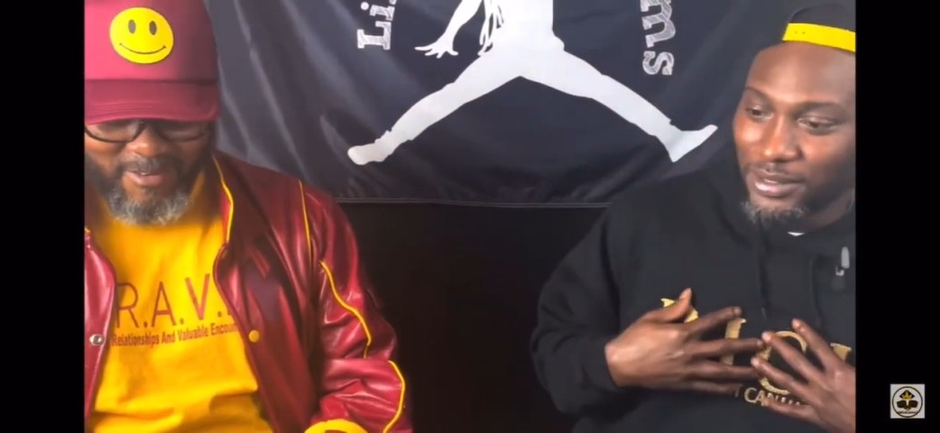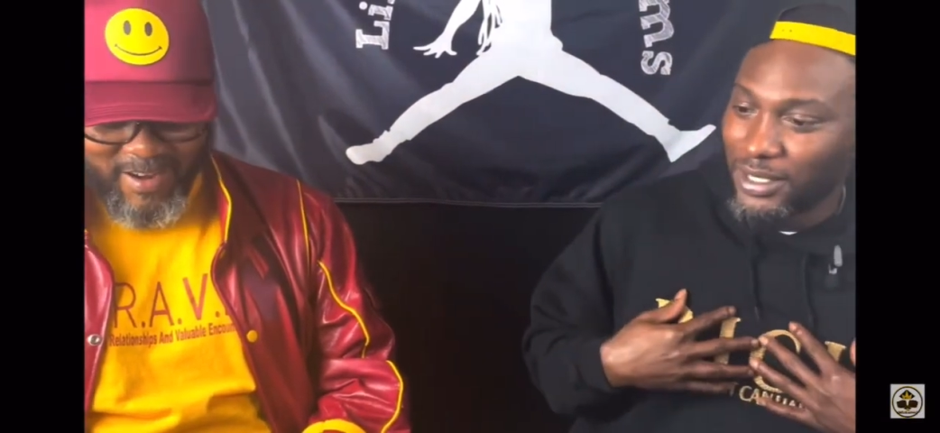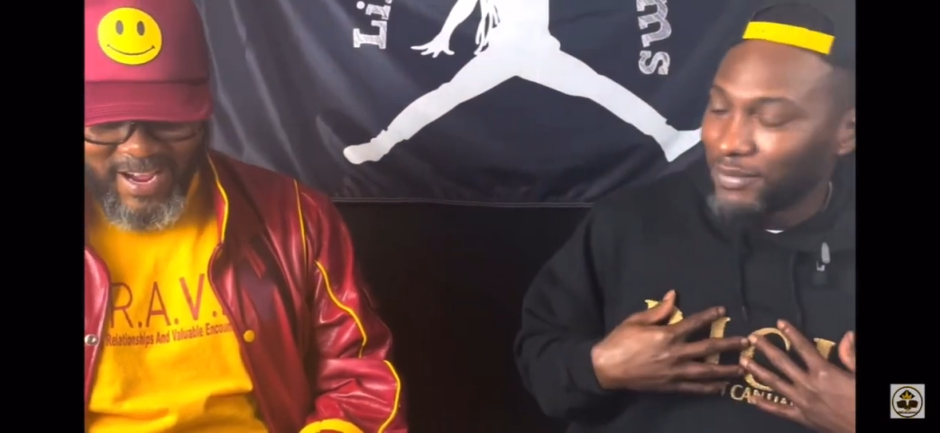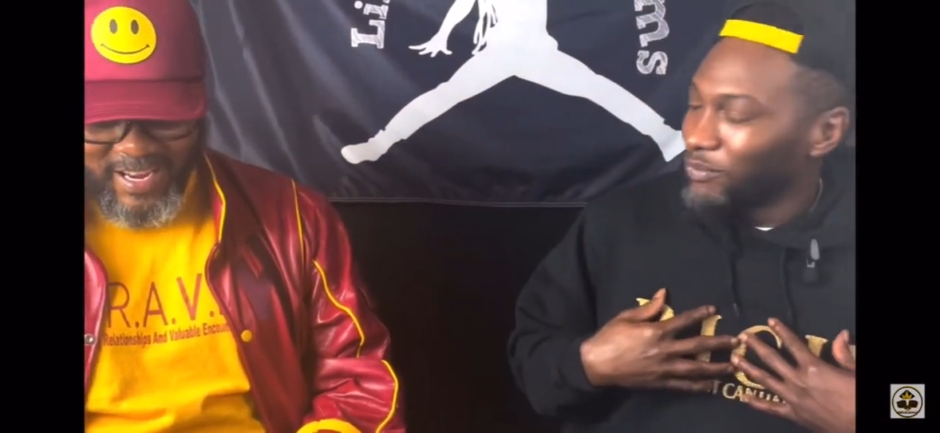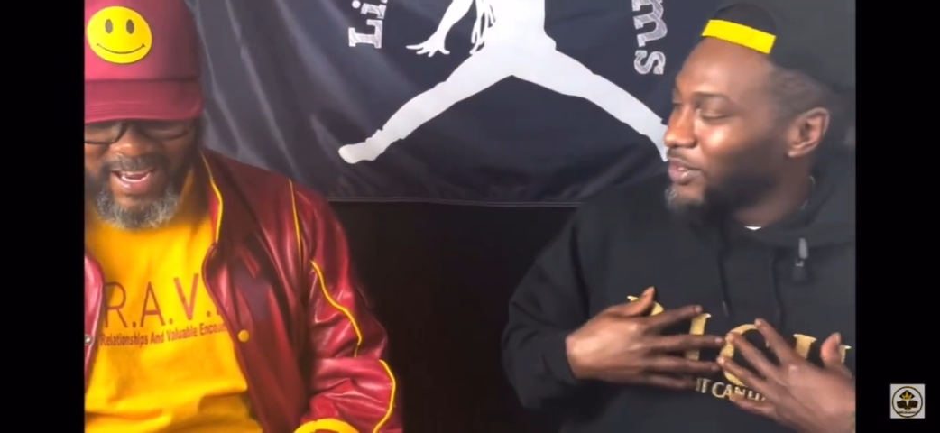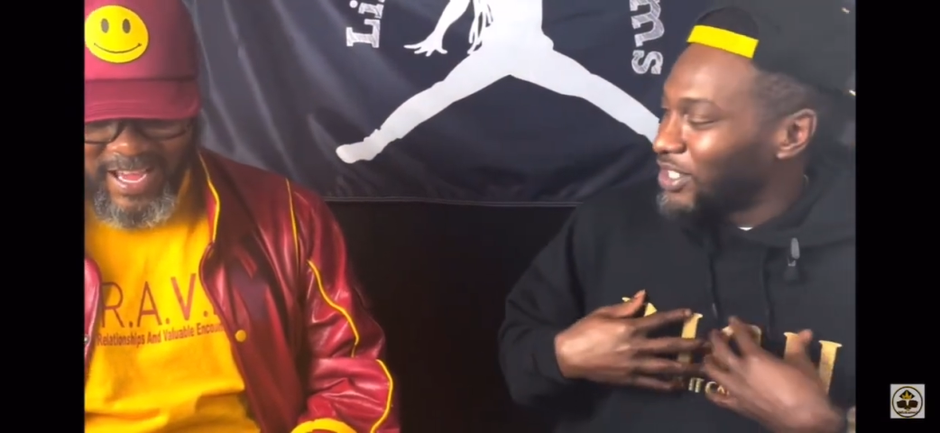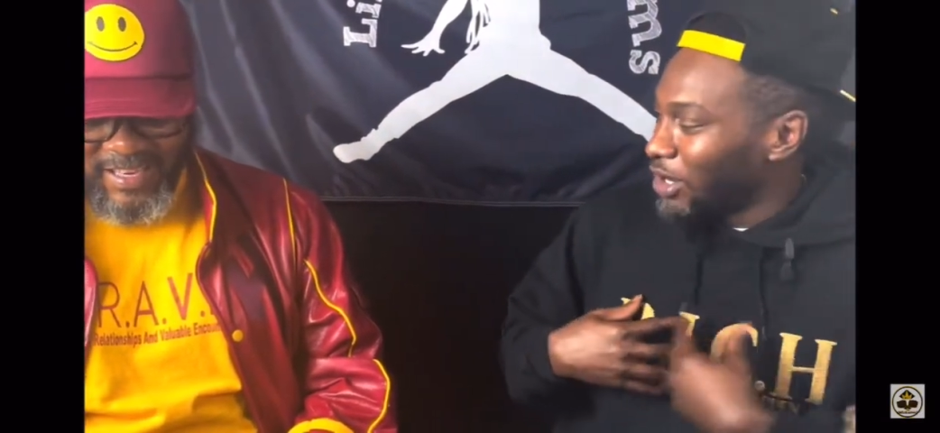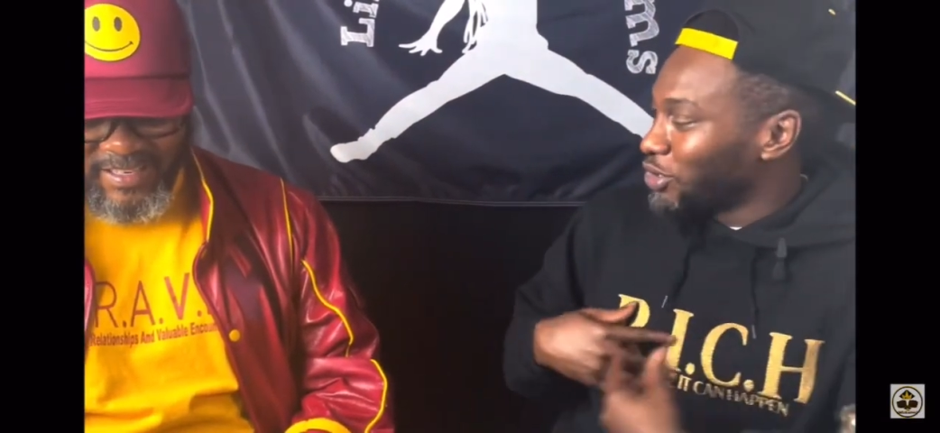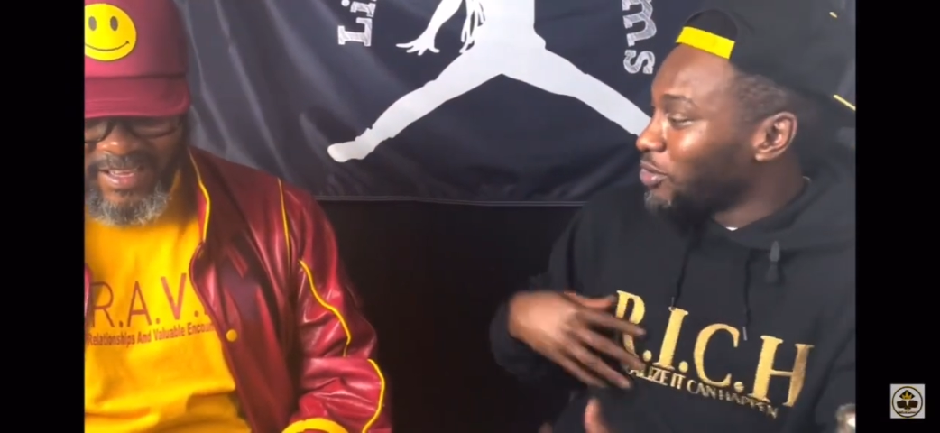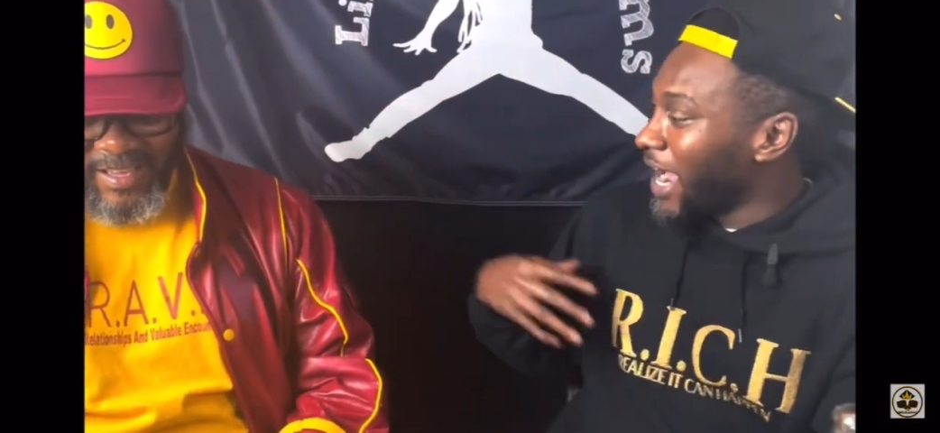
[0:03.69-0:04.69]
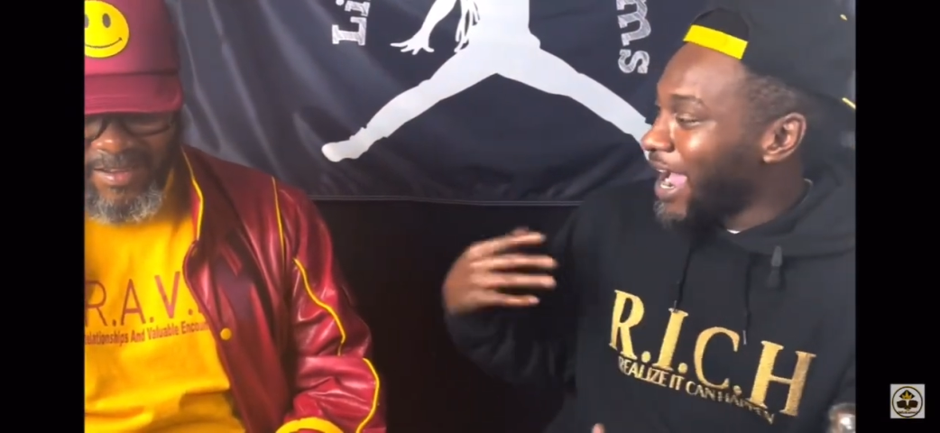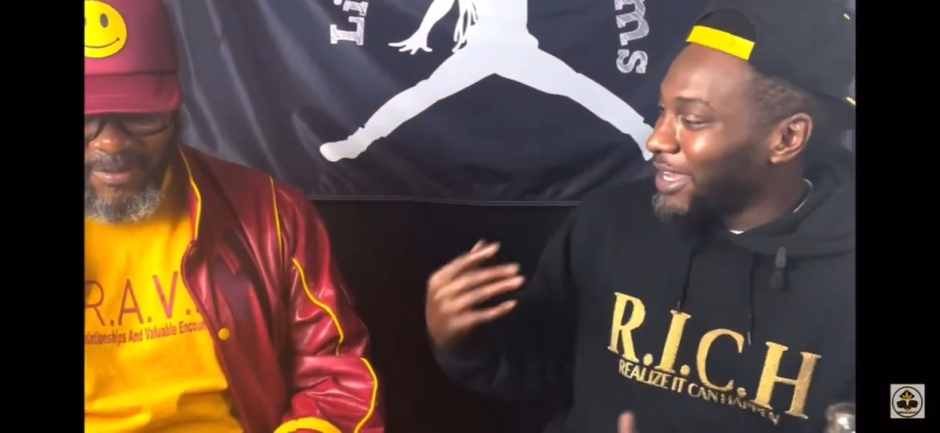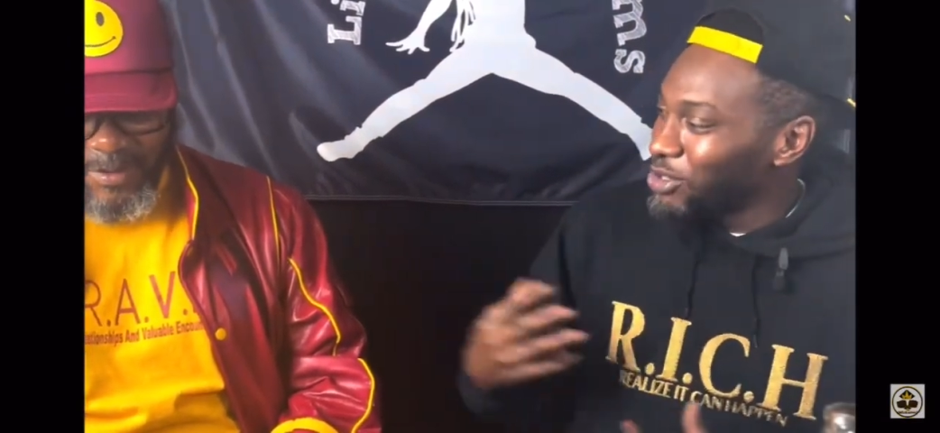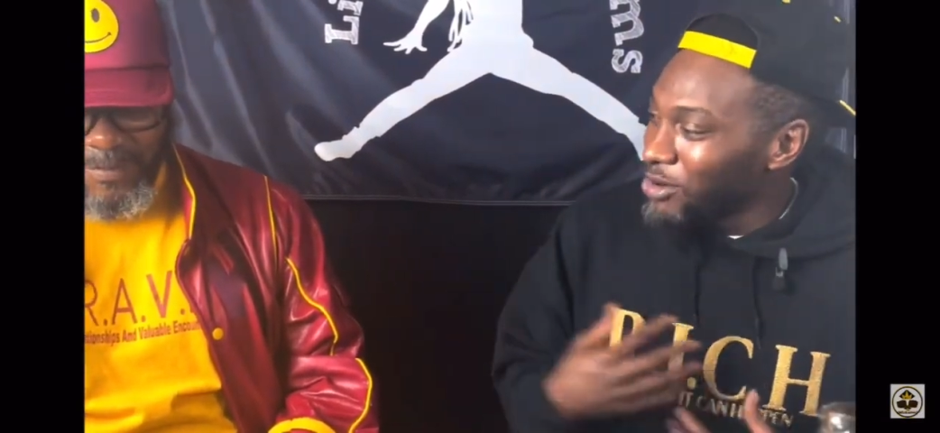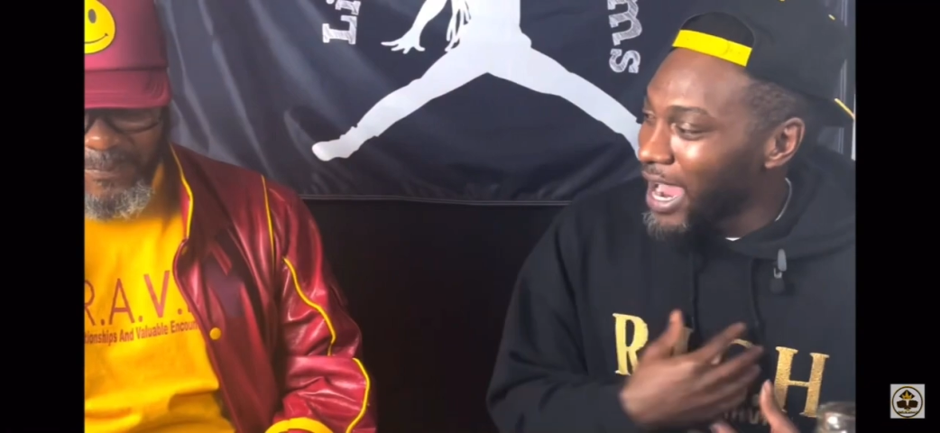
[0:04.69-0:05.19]
Around, like, so you
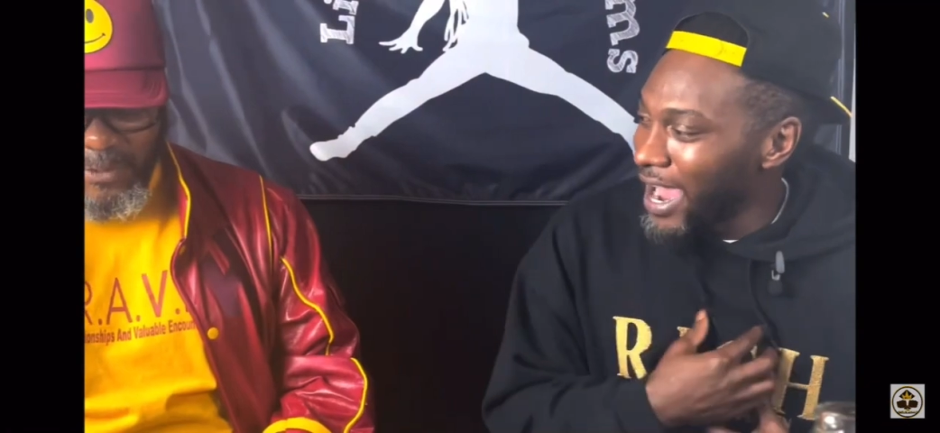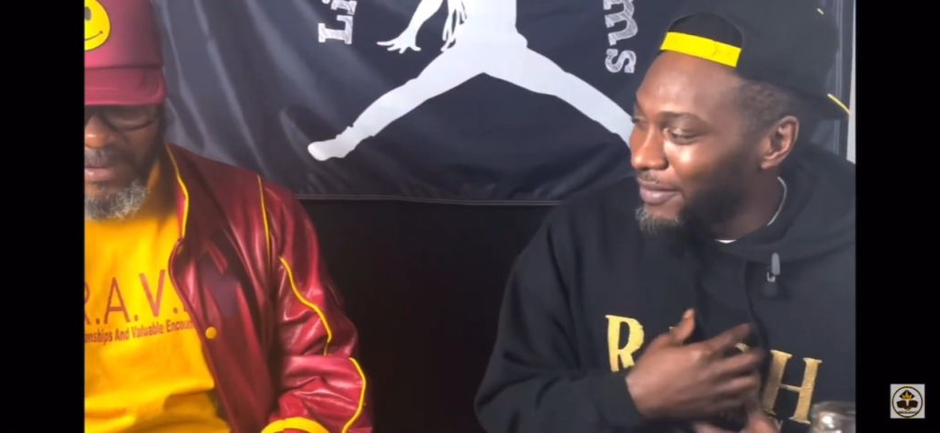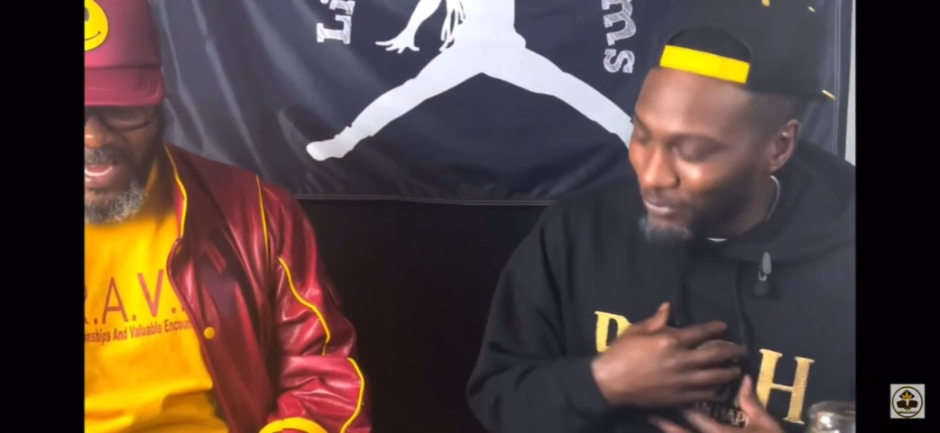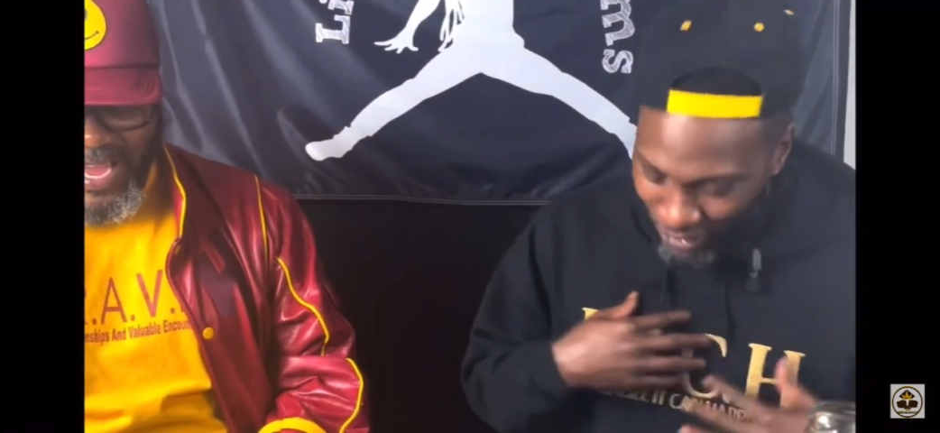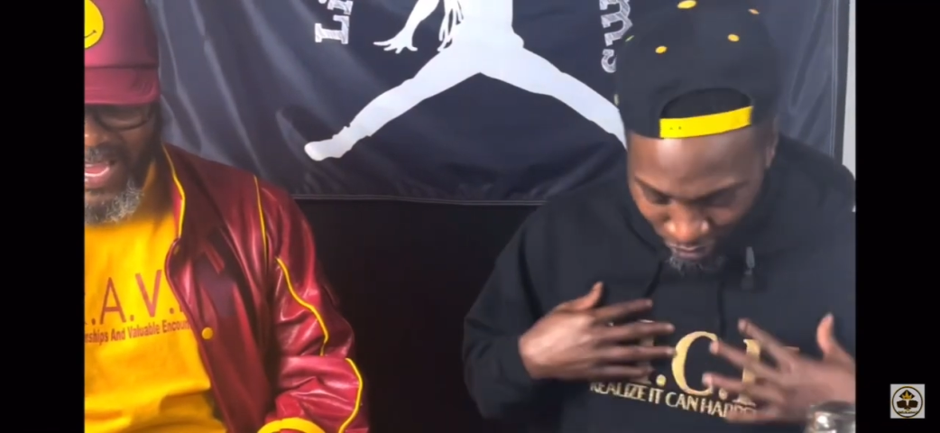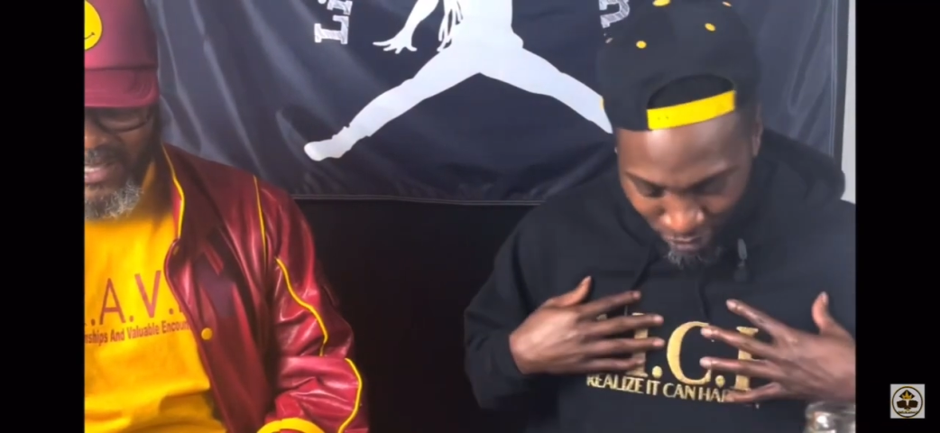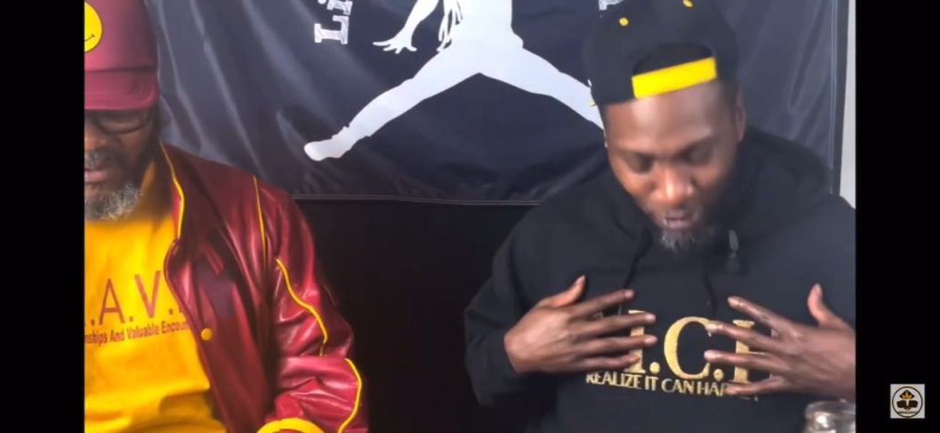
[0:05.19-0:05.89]
got you got you guys